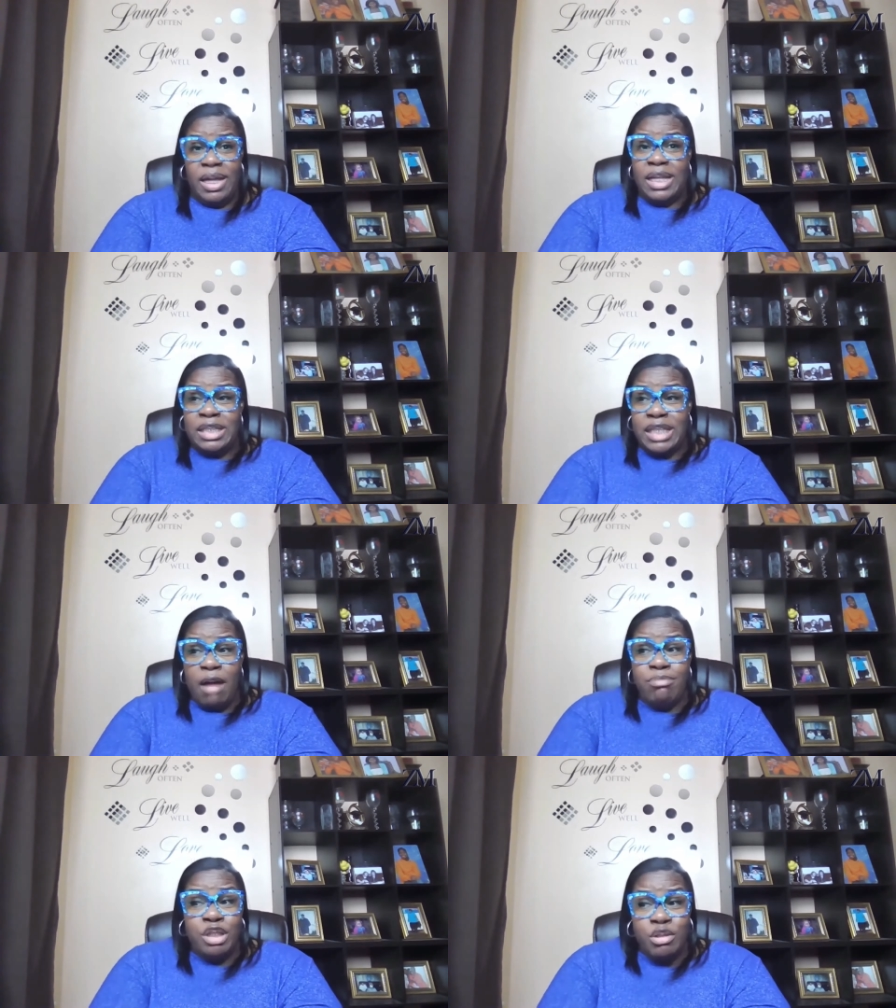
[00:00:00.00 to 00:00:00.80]

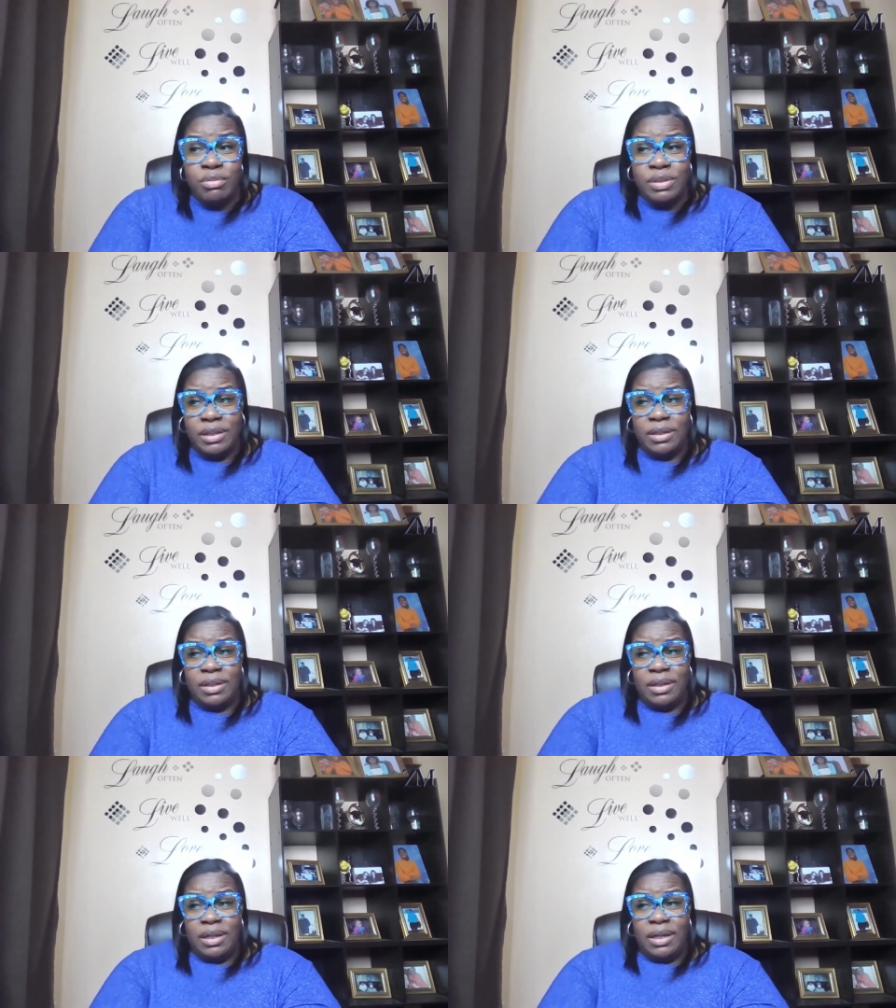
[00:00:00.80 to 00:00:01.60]
Stop choosing
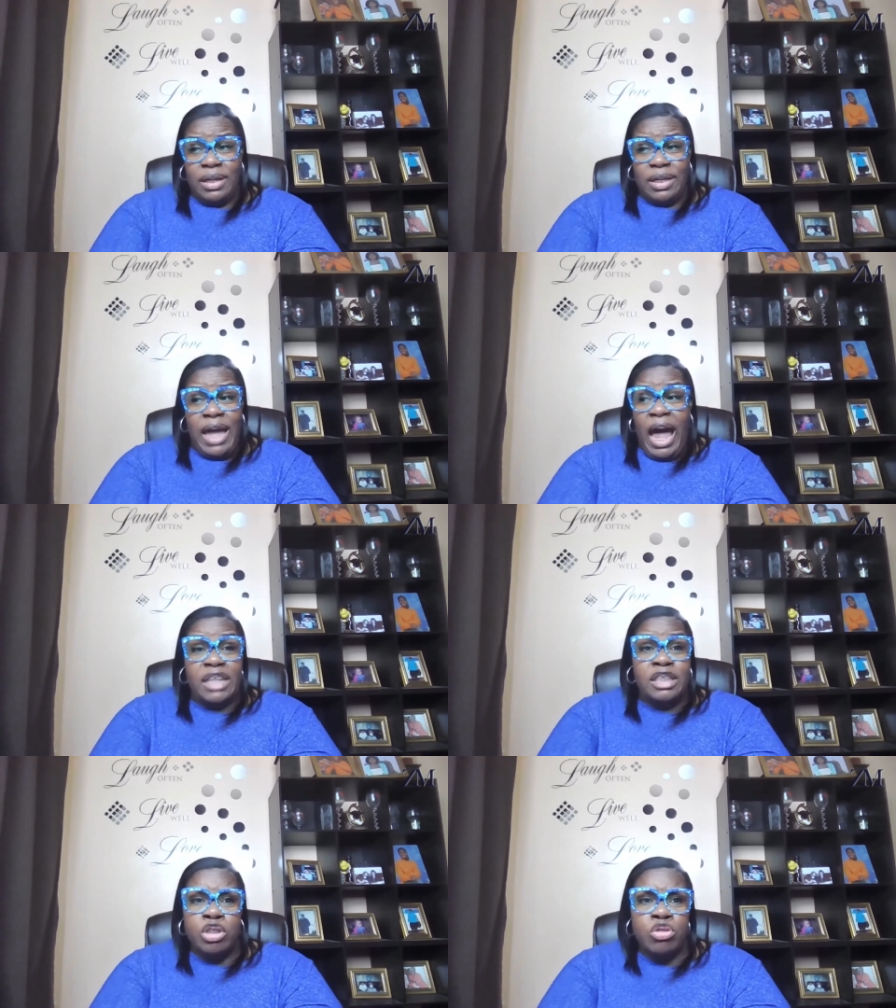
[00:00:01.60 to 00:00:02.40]

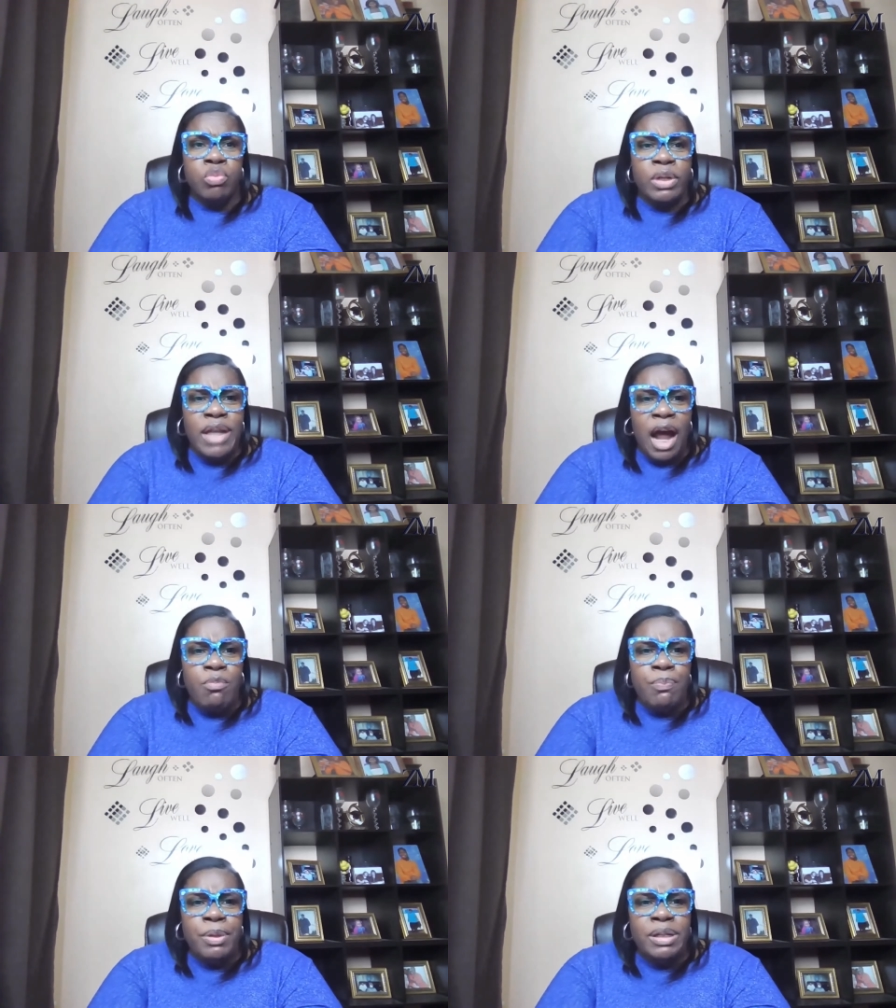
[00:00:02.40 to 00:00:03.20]
guys that you would
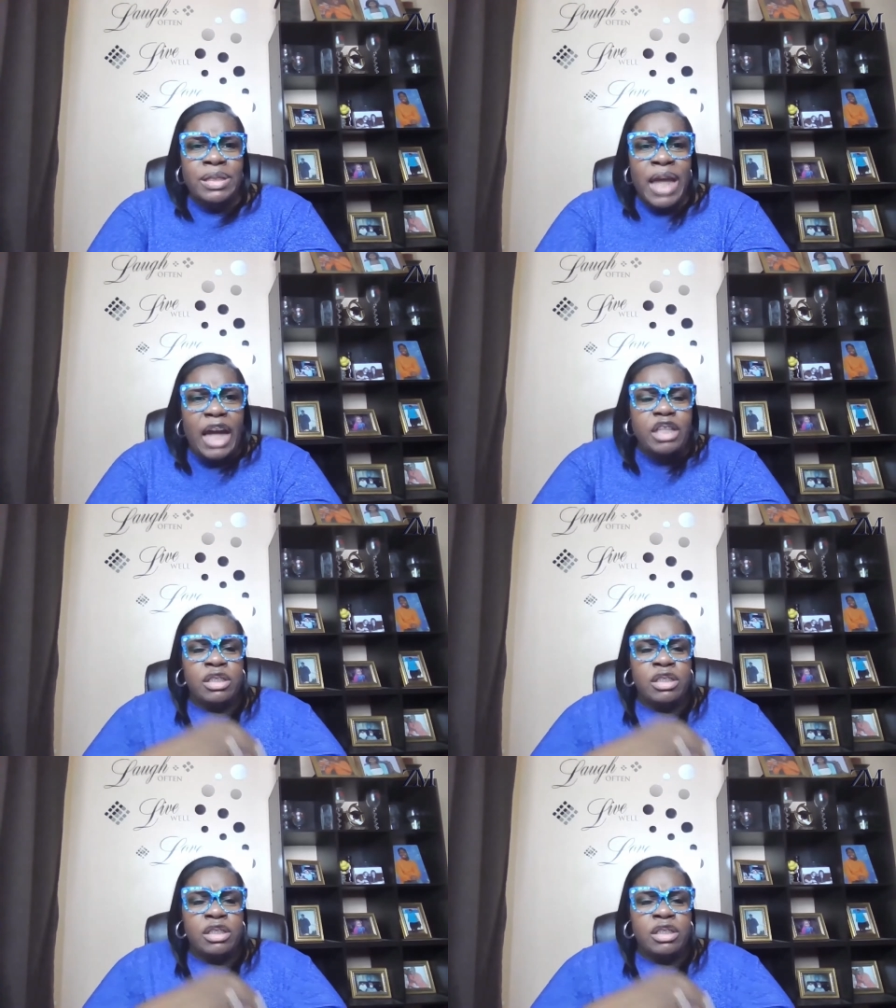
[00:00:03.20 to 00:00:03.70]
not protect.